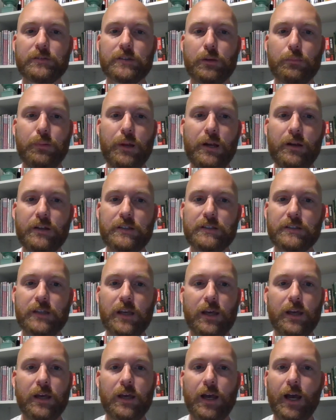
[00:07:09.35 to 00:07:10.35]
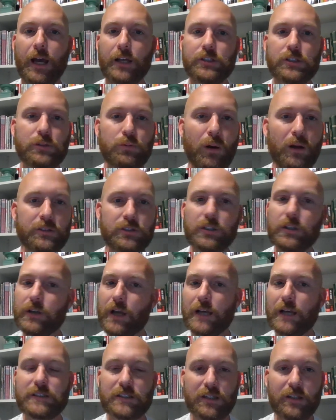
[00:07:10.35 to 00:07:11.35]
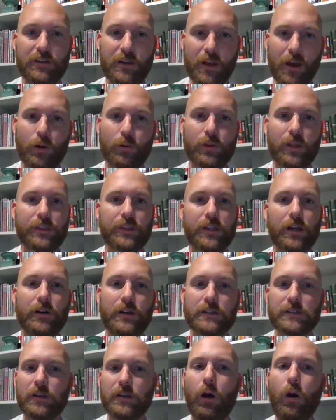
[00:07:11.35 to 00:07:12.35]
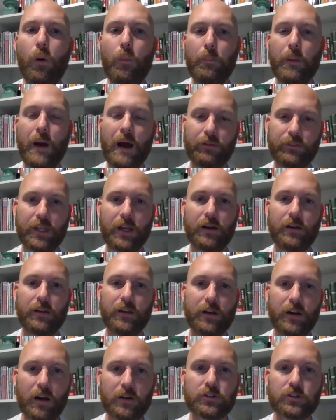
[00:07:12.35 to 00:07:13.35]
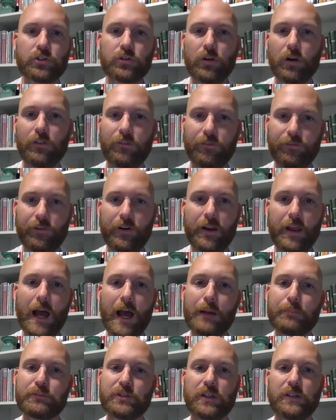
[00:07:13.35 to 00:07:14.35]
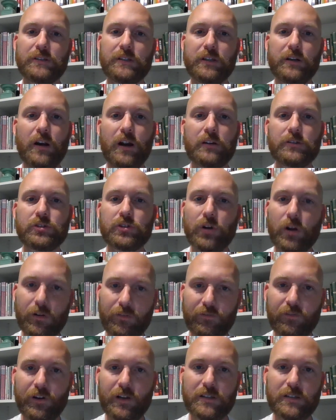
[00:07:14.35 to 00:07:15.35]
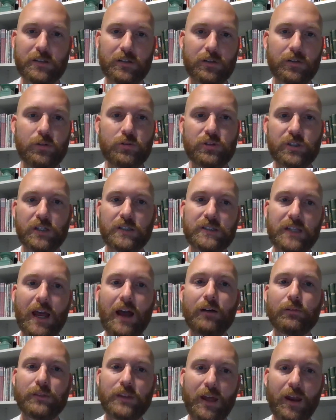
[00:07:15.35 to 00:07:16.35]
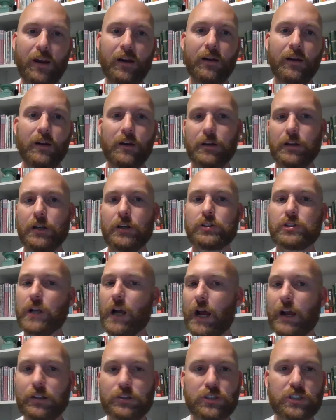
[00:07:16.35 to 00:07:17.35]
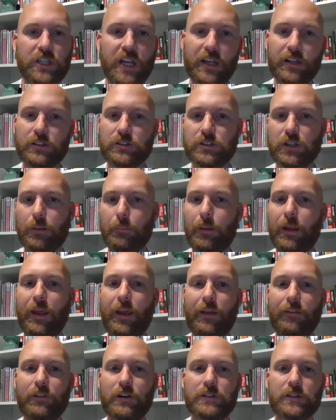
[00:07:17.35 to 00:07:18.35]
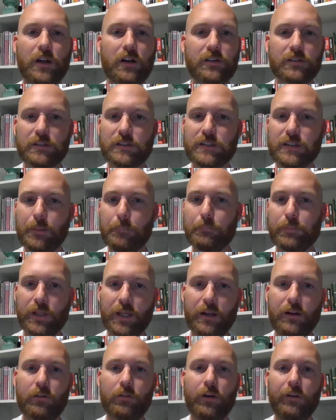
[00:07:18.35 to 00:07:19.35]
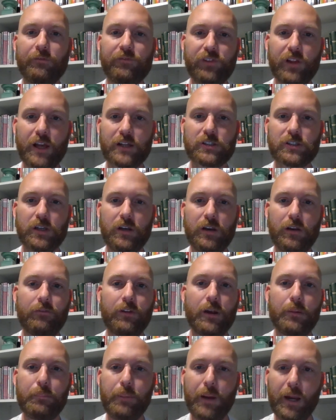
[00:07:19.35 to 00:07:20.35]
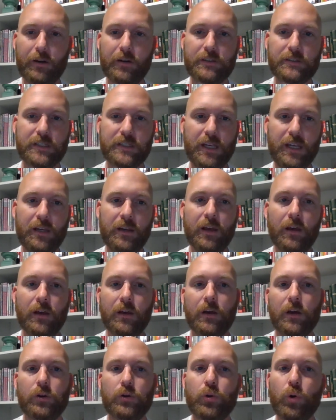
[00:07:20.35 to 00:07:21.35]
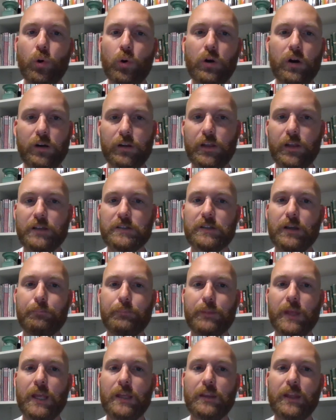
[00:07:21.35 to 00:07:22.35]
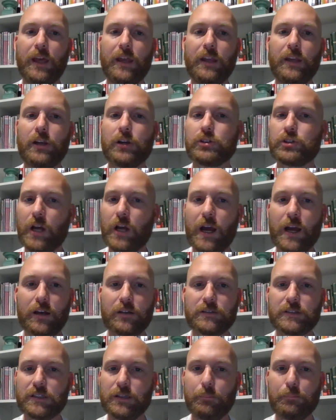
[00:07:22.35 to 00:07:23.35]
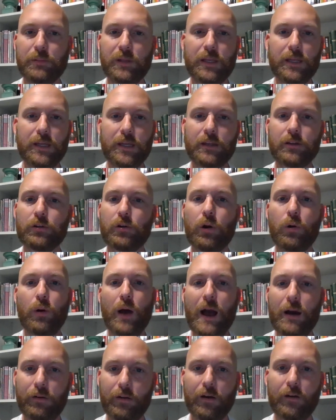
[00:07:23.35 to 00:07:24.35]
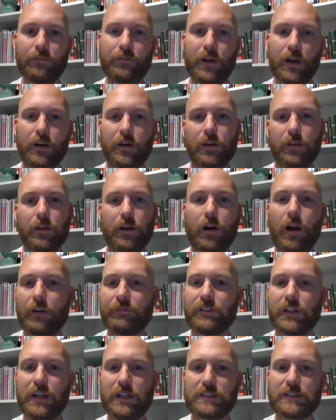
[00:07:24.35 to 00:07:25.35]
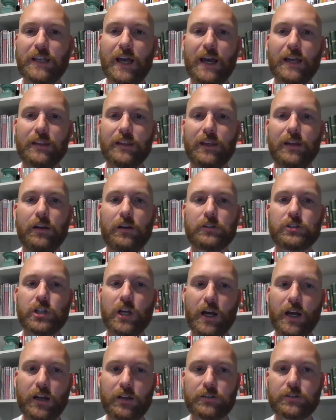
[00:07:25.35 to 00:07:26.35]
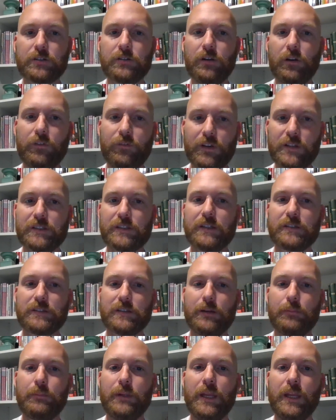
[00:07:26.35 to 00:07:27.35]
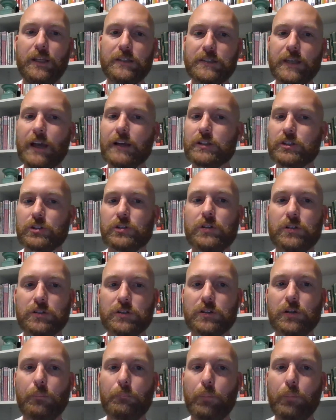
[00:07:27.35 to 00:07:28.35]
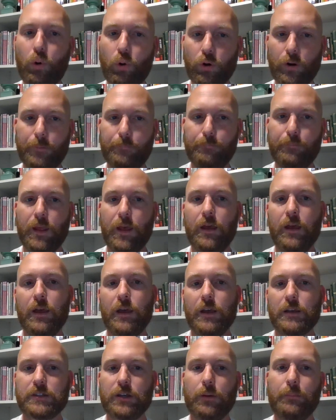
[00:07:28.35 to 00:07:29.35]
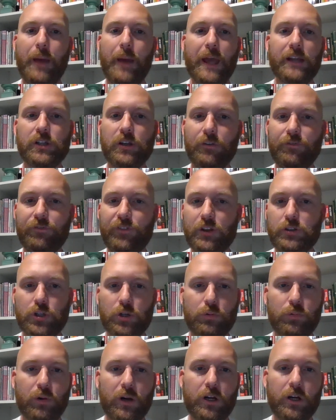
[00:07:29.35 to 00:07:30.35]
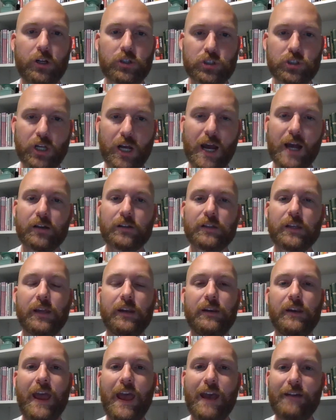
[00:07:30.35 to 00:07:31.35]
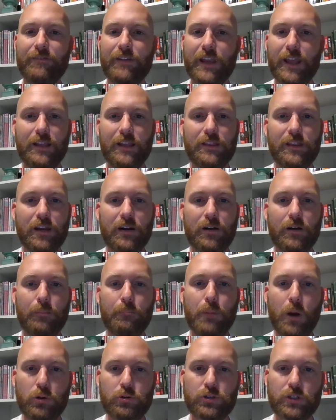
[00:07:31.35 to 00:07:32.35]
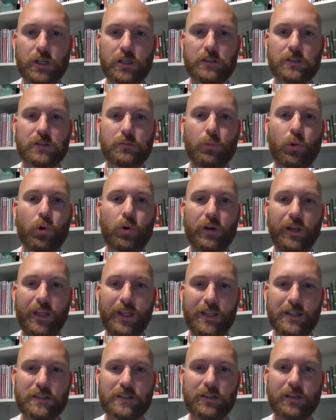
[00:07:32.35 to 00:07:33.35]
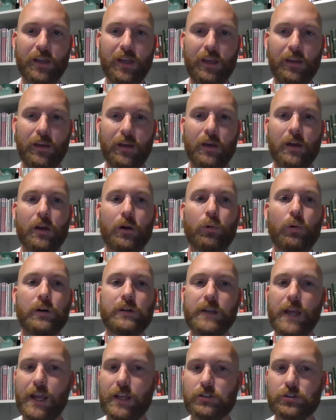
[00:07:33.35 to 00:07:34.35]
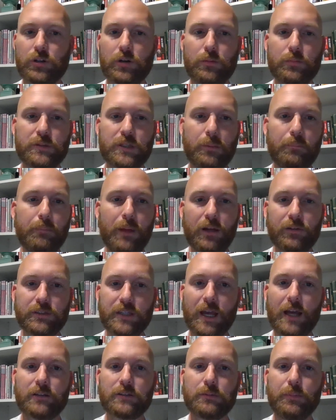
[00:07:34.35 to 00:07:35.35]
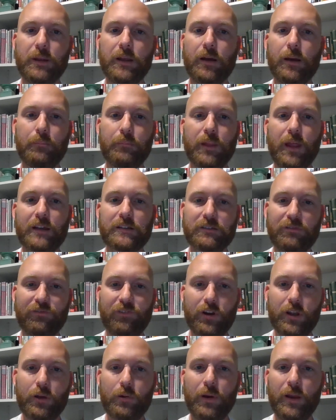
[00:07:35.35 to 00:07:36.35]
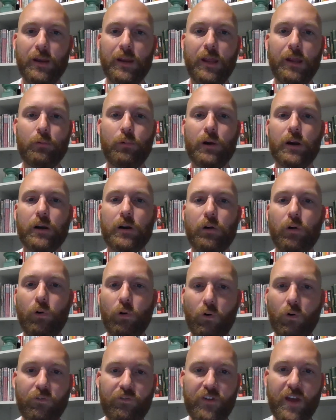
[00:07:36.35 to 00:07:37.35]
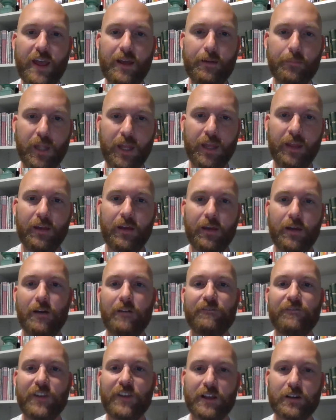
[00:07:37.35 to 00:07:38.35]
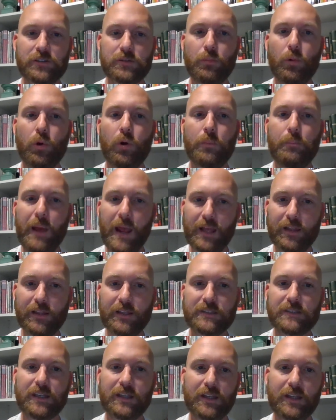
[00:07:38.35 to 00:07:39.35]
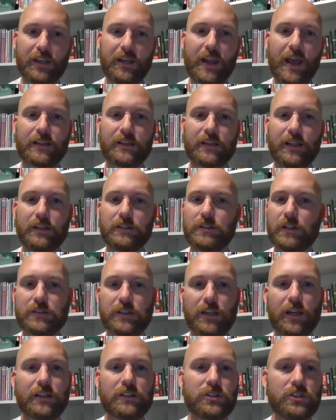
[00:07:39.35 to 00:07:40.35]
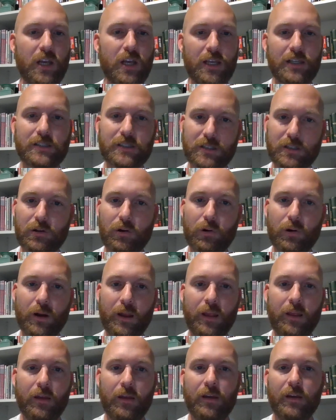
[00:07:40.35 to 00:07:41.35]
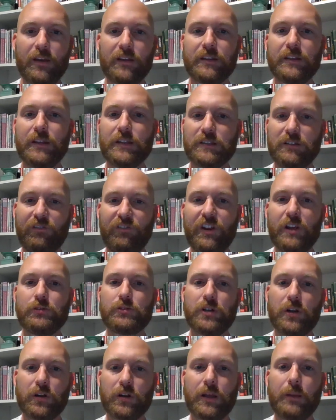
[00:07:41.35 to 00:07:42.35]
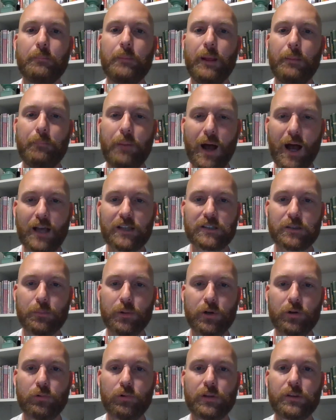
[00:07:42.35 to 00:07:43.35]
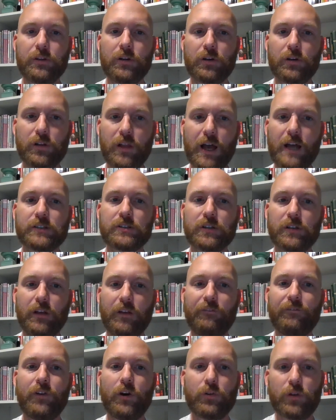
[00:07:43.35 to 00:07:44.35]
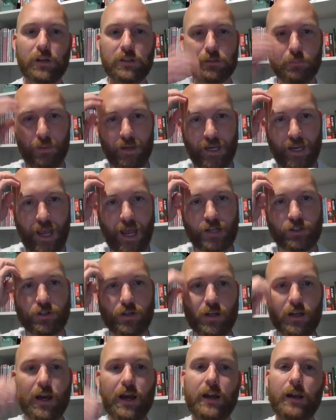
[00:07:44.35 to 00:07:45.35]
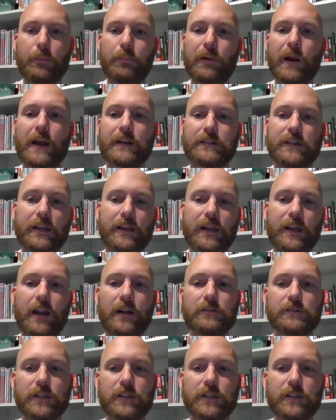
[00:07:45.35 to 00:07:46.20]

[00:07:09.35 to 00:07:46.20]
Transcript: So parents, I just want you guys to know that there is hope out there. There are drug-free options. There are drug-free solutions out there. Your child's challenging behaviors aren't simply a reflection of your parenting, nor are they something that your child simply can grow out of. They're often a sign that your child's nervous system needs extra support. So imagine a future where your child can navigate their emotions more easily, where tantrums and meltdowns become less frequent, and where your whole family feels more balanced and connected. Just like Jake's story, this future can be possible with neurologically focused pediatric chiropractic care.